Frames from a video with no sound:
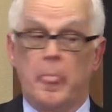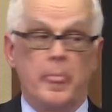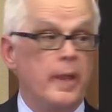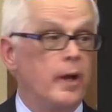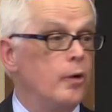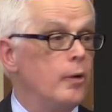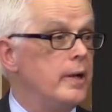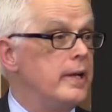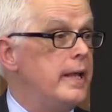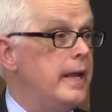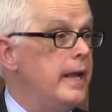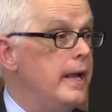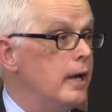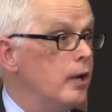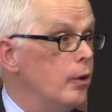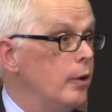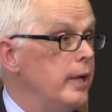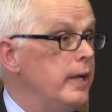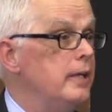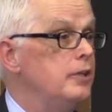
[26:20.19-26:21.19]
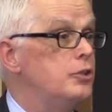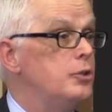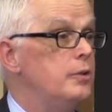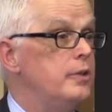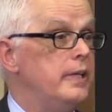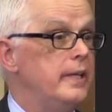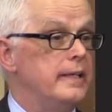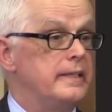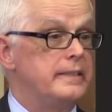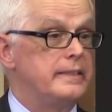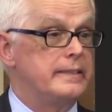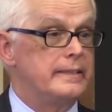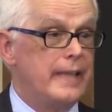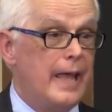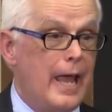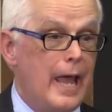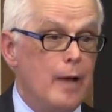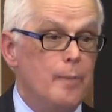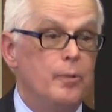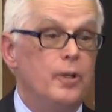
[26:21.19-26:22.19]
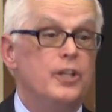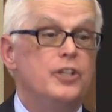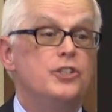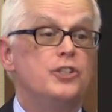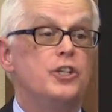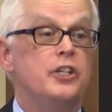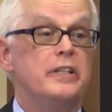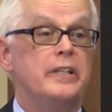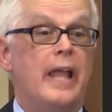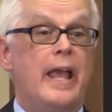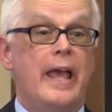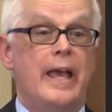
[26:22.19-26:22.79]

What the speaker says: They're adhering to the established